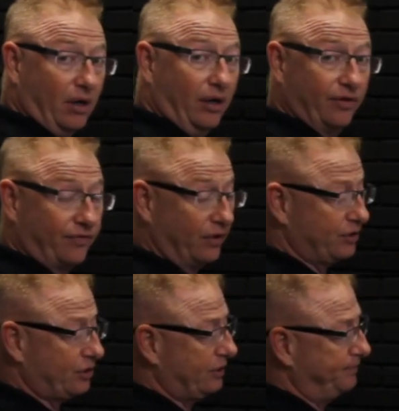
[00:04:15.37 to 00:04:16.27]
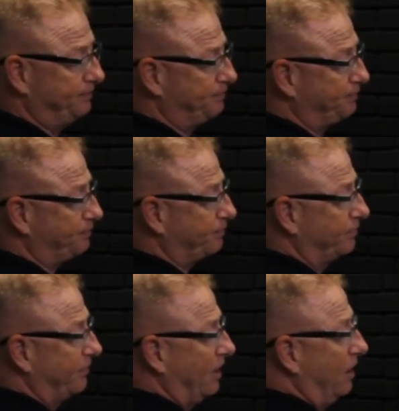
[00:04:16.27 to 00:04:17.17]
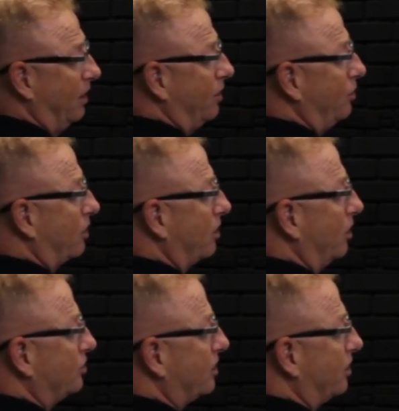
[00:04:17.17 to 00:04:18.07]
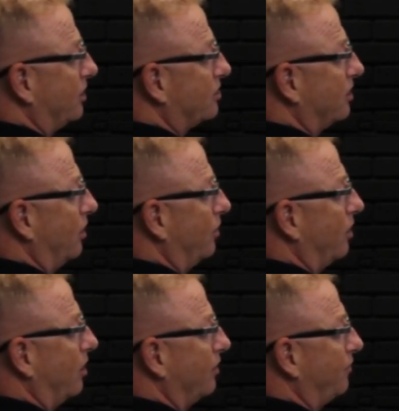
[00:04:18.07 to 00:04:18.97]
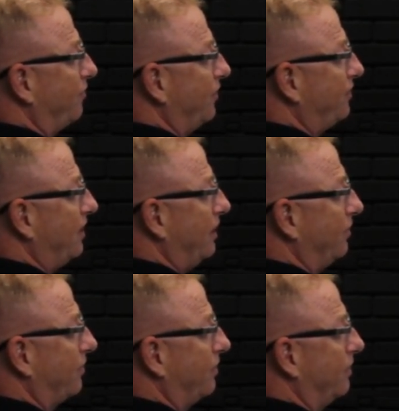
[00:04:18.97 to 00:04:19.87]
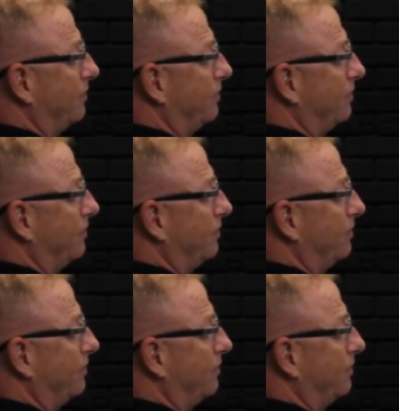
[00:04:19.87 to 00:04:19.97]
on the 1st. You're closing on this loan on the 15th.